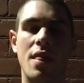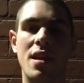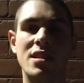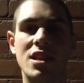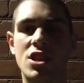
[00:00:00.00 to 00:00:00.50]

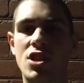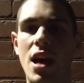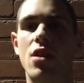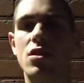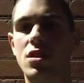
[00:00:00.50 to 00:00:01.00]
there's a
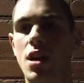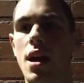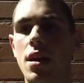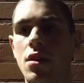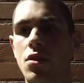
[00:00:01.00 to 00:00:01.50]
shadow
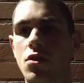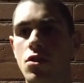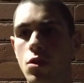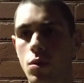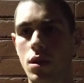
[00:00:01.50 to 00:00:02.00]
side
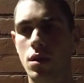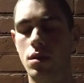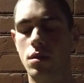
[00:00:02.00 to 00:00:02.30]
to it.